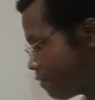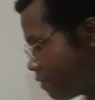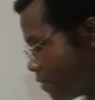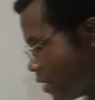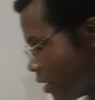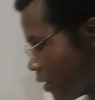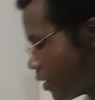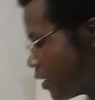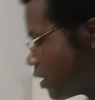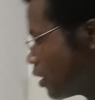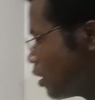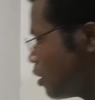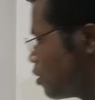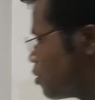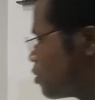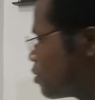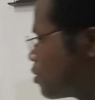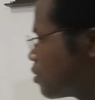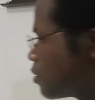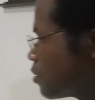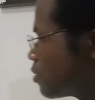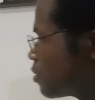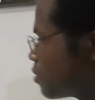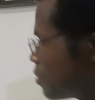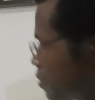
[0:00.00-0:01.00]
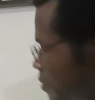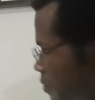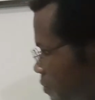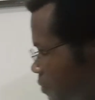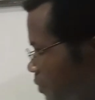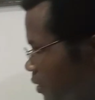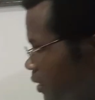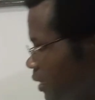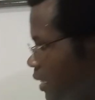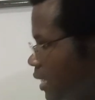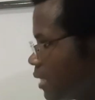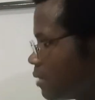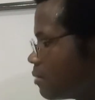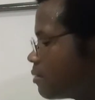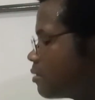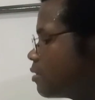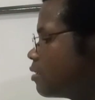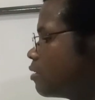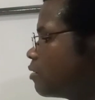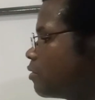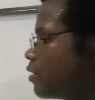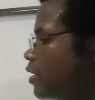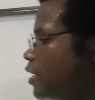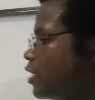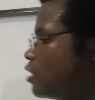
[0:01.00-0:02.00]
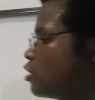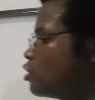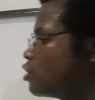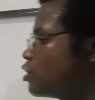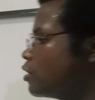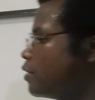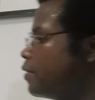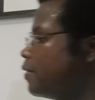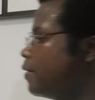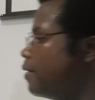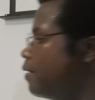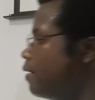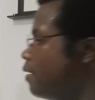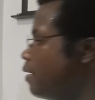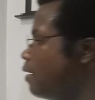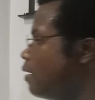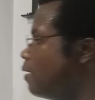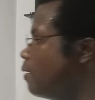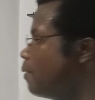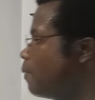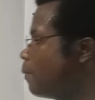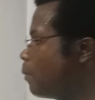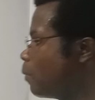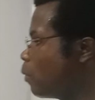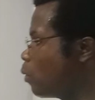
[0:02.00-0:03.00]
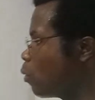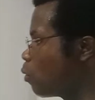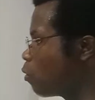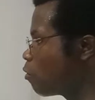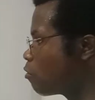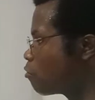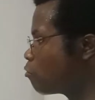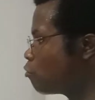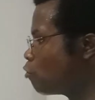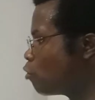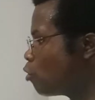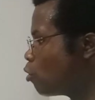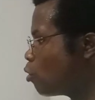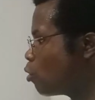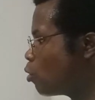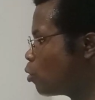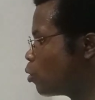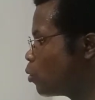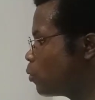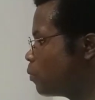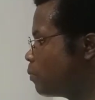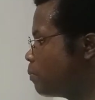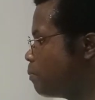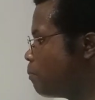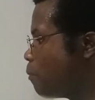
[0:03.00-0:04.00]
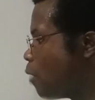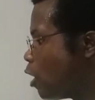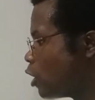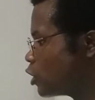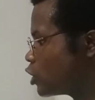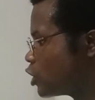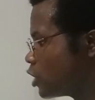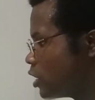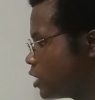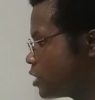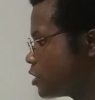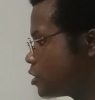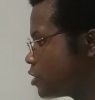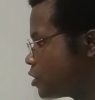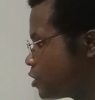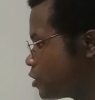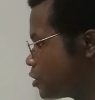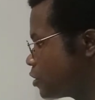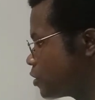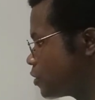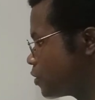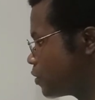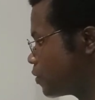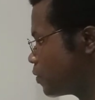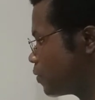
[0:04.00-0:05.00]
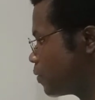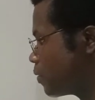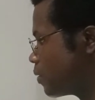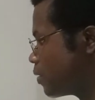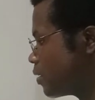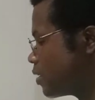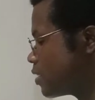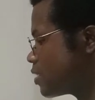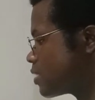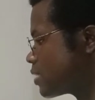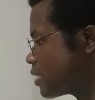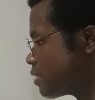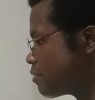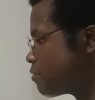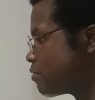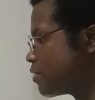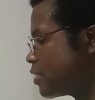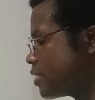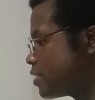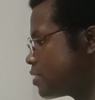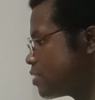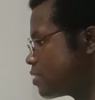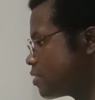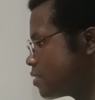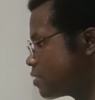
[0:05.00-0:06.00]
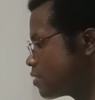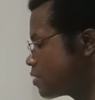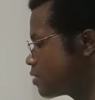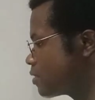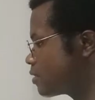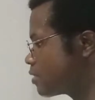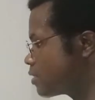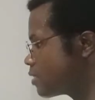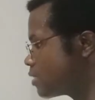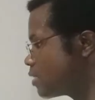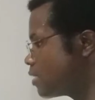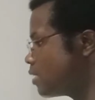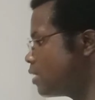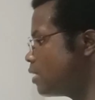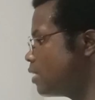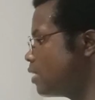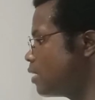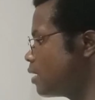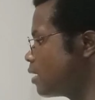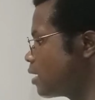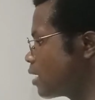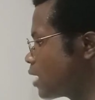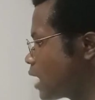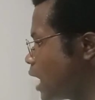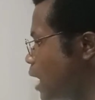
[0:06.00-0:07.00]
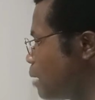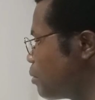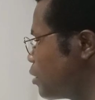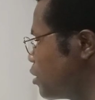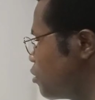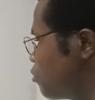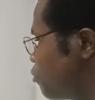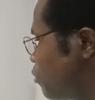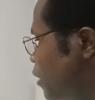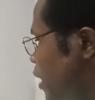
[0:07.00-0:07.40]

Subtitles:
Very close in that range. For modulus, the stiffness, carbon